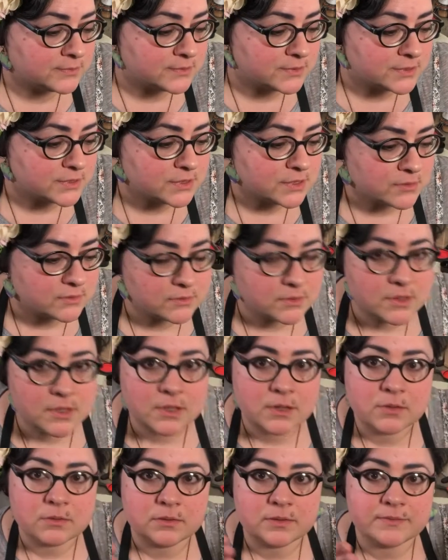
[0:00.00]
So
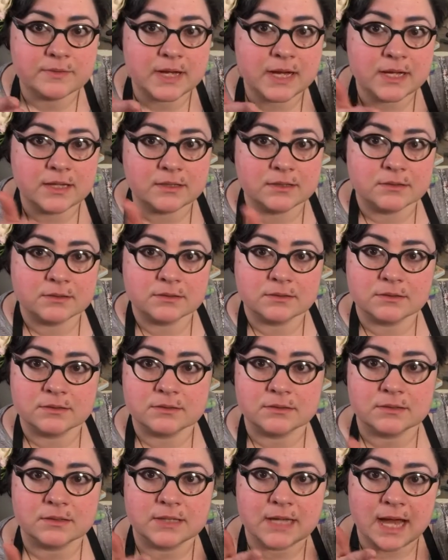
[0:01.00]
we've got
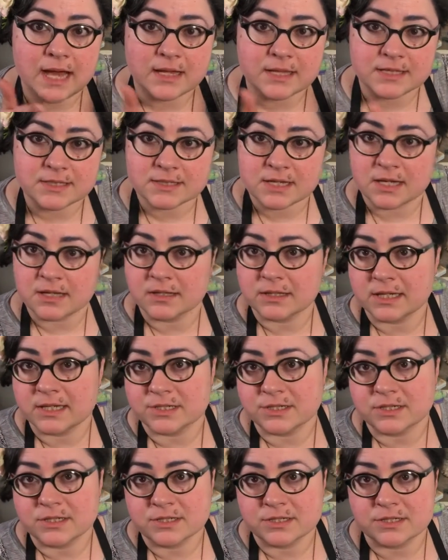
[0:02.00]
the galley style
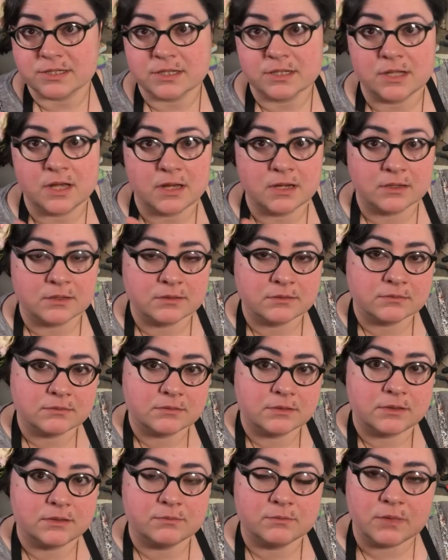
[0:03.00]
kitchen. It's just a long,
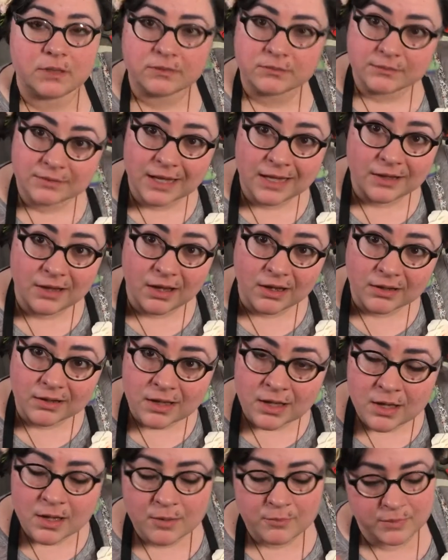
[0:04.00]
well, not long,
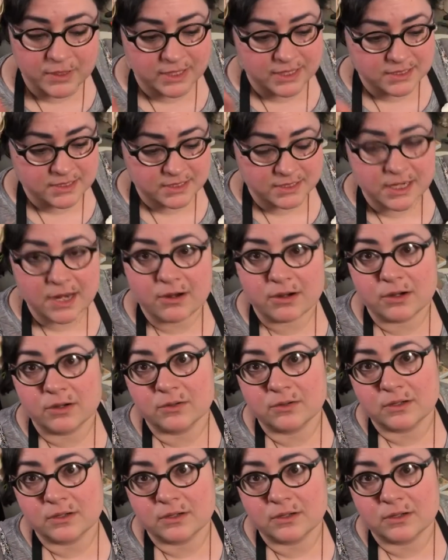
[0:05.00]
but it's a narrow